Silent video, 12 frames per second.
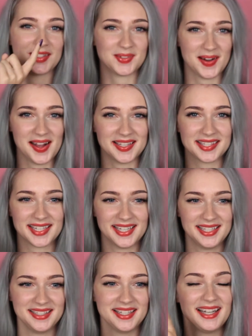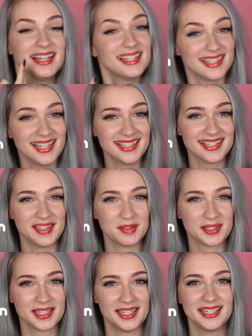dry skin, sensitive
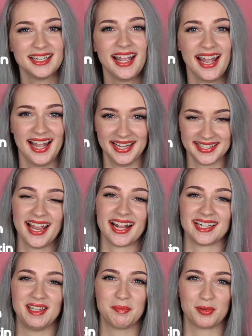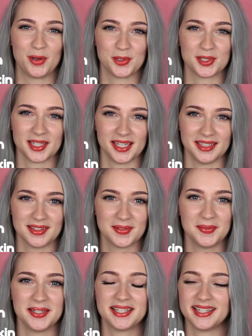skin and acne prone skin,
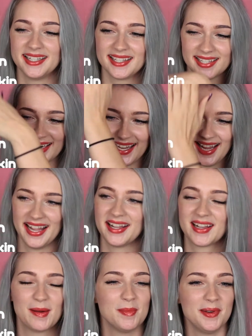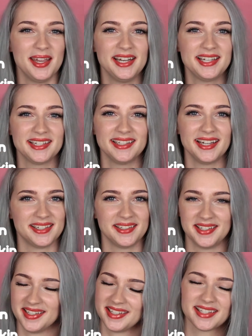which is a combination that you
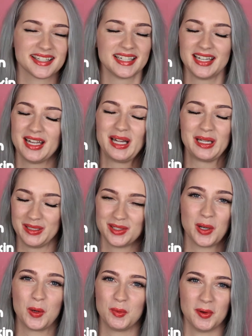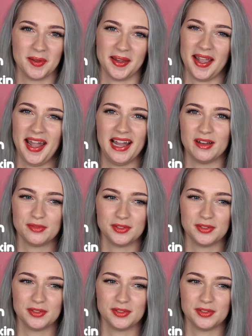just don't want to have.